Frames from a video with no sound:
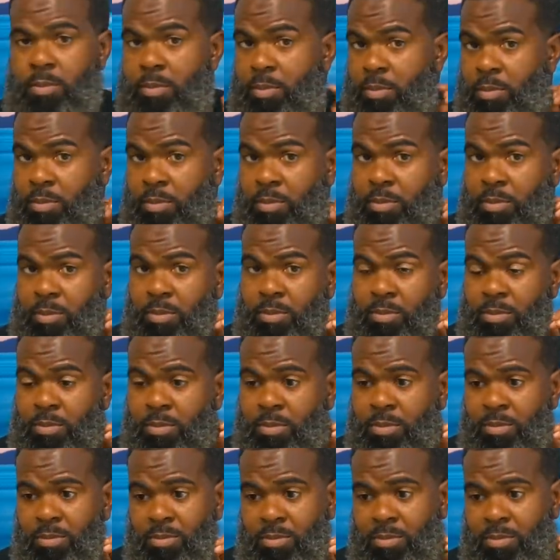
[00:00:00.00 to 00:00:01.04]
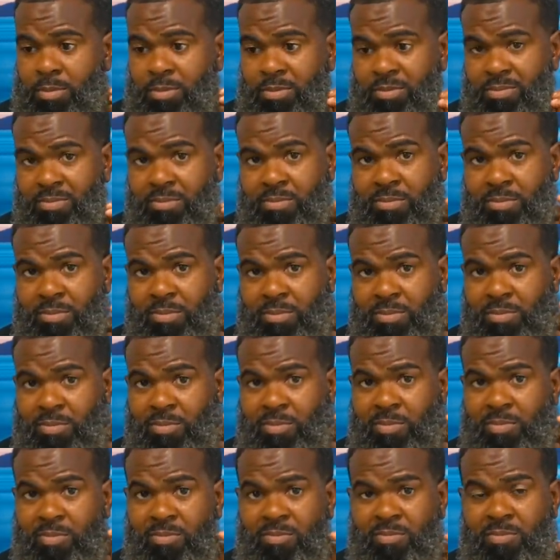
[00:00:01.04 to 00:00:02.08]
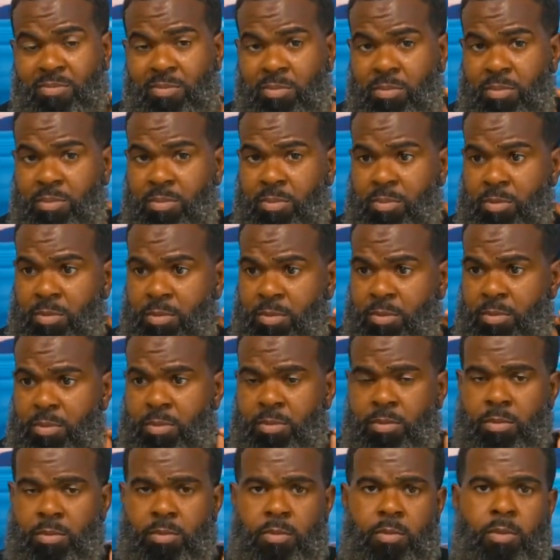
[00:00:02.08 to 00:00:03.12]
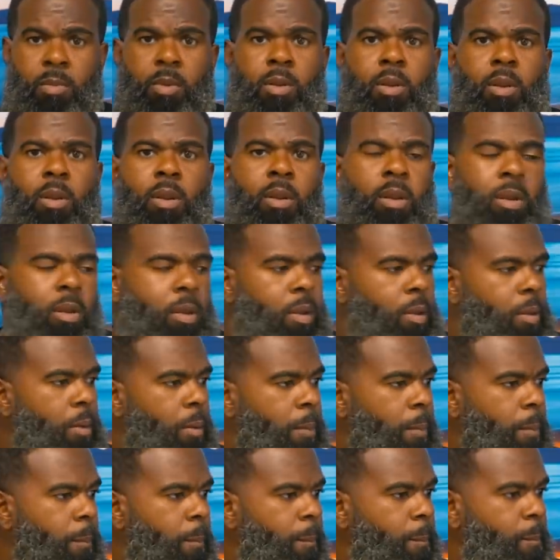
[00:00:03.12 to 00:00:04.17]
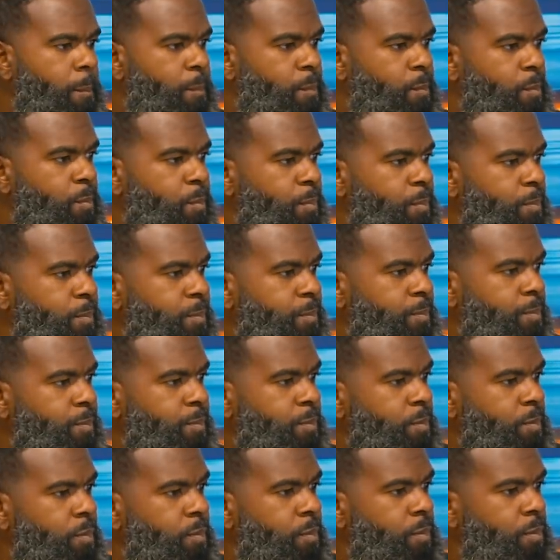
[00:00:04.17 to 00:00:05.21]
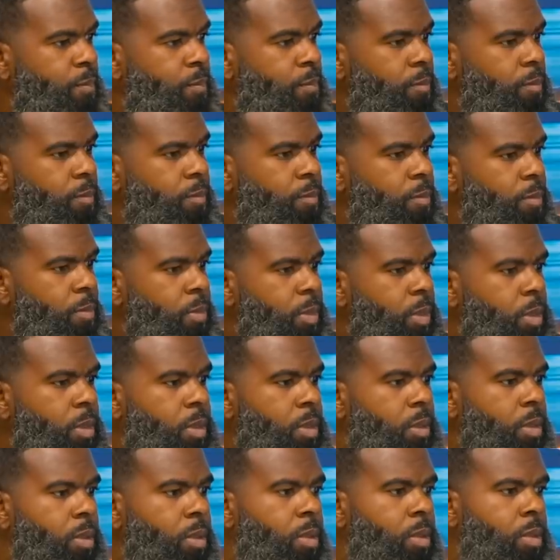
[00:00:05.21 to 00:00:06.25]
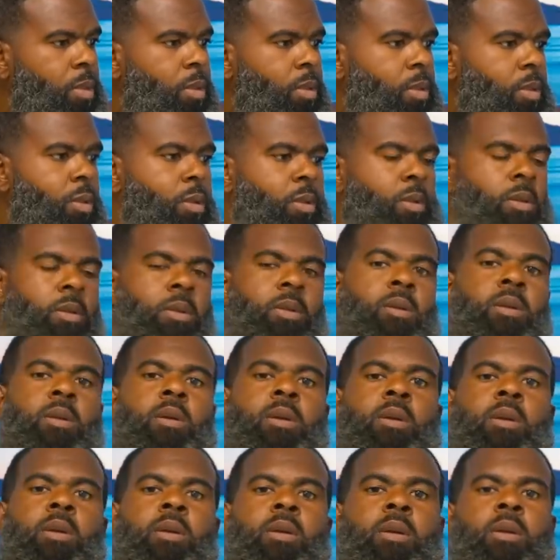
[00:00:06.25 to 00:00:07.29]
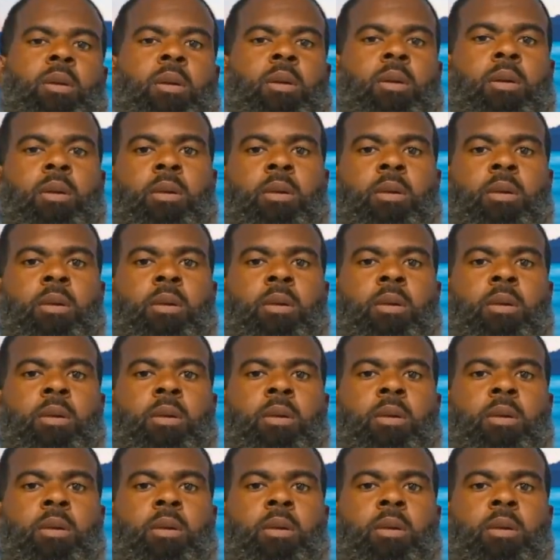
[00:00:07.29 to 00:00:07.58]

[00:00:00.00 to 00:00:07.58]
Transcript: [no speech]